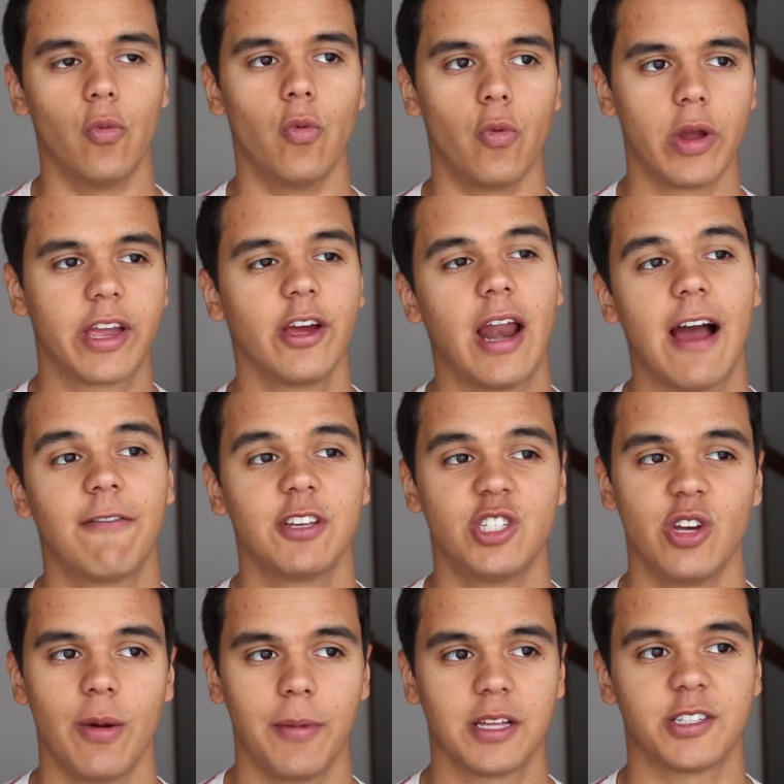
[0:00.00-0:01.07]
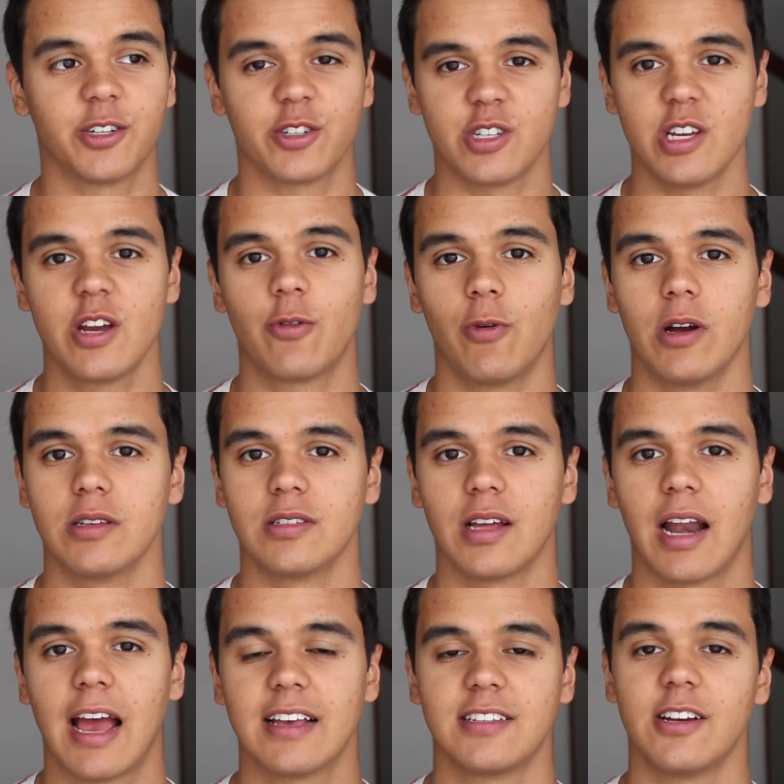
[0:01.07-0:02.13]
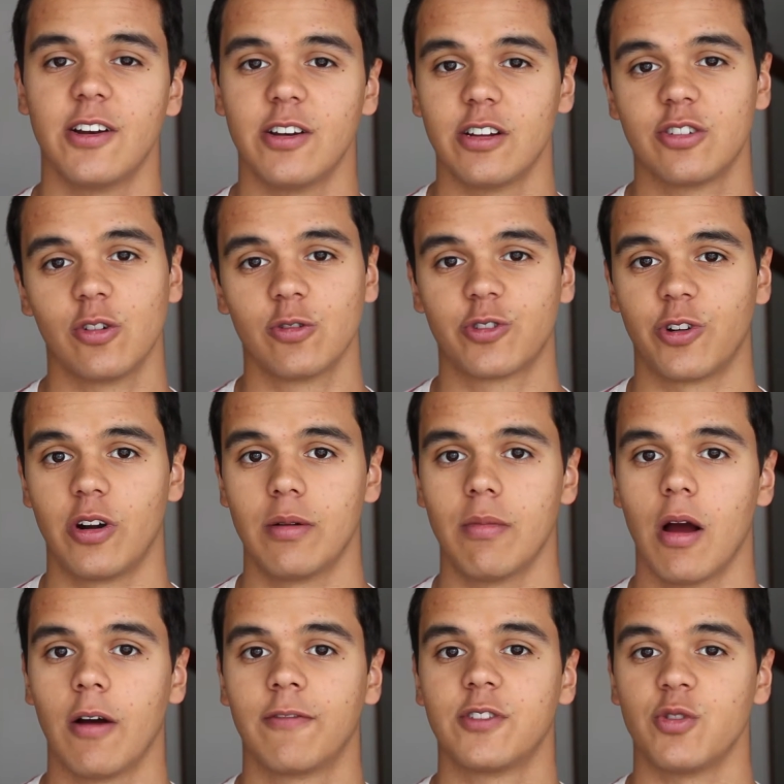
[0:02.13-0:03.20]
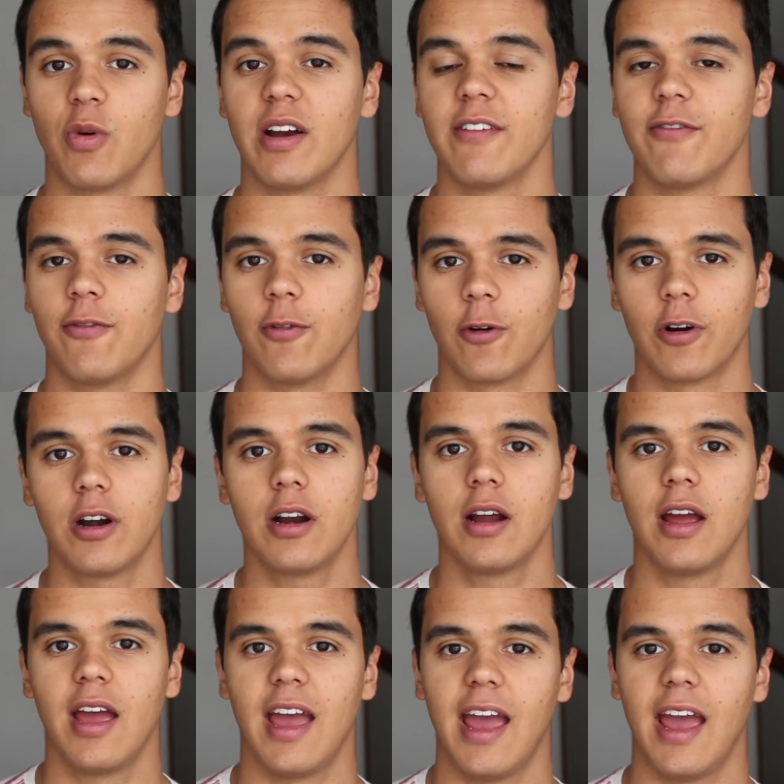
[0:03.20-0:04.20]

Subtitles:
We could have a geometric sequence that has an initial term of 24